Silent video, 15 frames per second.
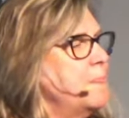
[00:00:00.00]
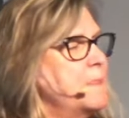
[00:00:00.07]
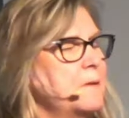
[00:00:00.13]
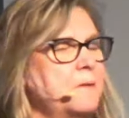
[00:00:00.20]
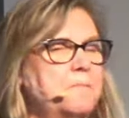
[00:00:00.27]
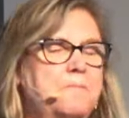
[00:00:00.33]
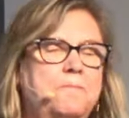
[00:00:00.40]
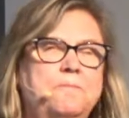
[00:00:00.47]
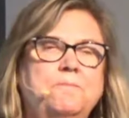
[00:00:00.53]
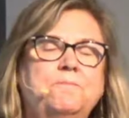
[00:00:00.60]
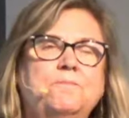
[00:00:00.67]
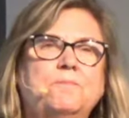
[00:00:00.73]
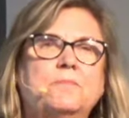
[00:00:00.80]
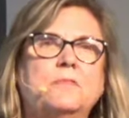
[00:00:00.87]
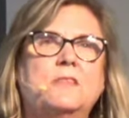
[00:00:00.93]
the
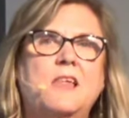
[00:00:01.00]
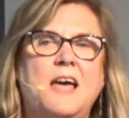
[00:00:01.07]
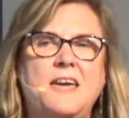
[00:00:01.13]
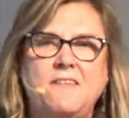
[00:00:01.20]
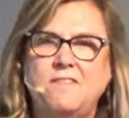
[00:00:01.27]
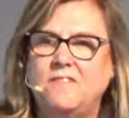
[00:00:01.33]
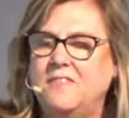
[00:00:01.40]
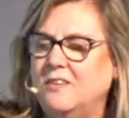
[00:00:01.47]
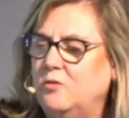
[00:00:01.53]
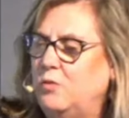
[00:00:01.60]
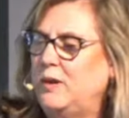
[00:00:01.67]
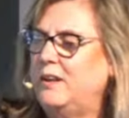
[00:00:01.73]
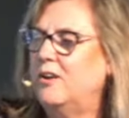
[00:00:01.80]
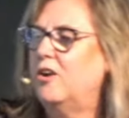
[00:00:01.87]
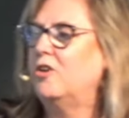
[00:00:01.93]
life that
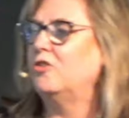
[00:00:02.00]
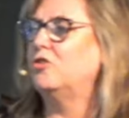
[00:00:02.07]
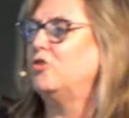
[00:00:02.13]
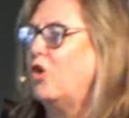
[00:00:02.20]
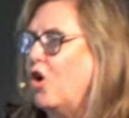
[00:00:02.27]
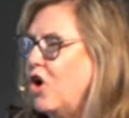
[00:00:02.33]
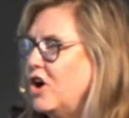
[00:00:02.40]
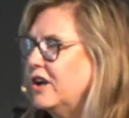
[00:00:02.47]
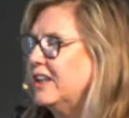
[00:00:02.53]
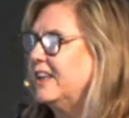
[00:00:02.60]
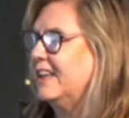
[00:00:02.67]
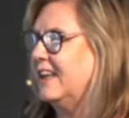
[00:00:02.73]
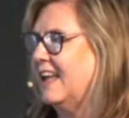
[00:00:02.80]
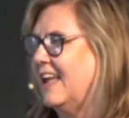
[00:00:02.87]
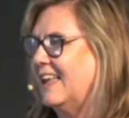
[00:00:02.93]
we are
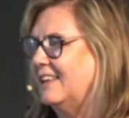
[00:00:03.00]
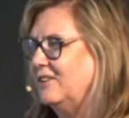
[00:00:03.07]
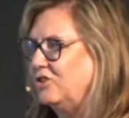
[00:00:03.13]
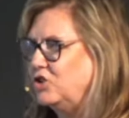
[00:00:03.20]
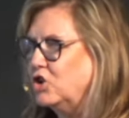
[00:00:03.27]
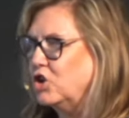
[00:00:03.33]
longing and